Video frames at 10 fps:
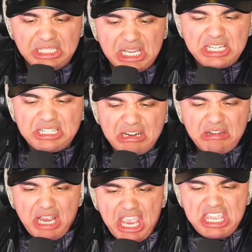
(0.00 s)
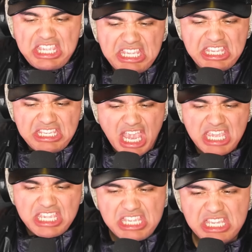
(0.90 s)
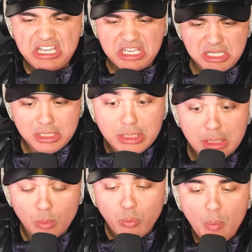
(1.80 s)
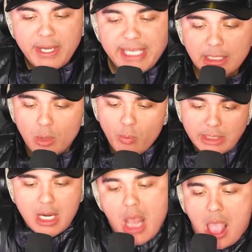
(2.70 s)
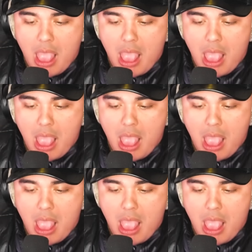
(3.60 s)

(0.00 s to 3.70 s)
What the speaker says: it, girl. Hey, yay. What we killing with it?